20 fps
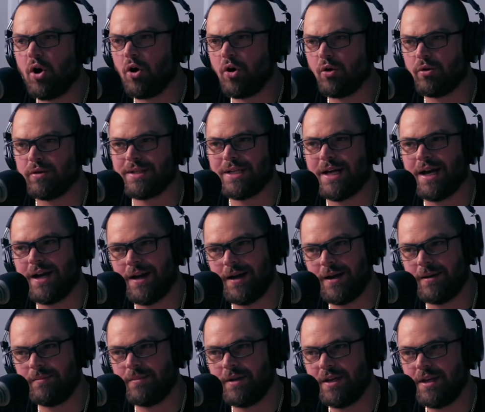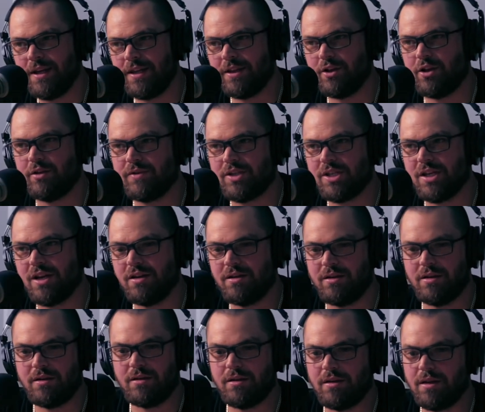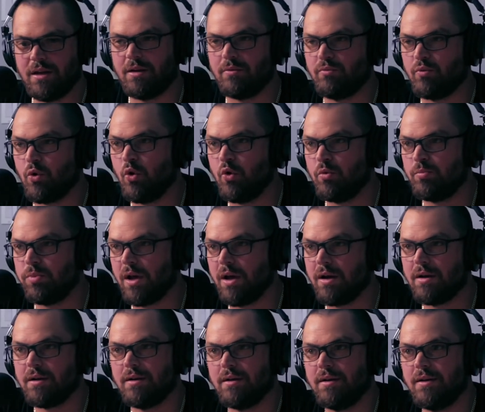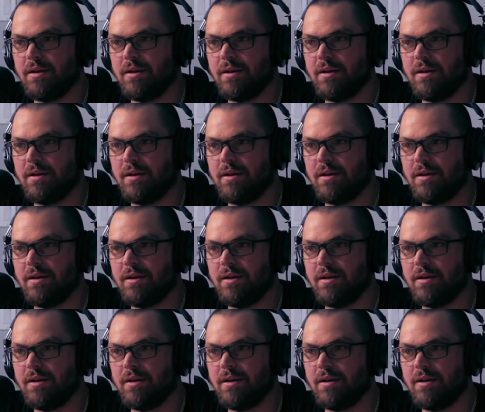all the time, and then all of a sudden you hit a roadblock,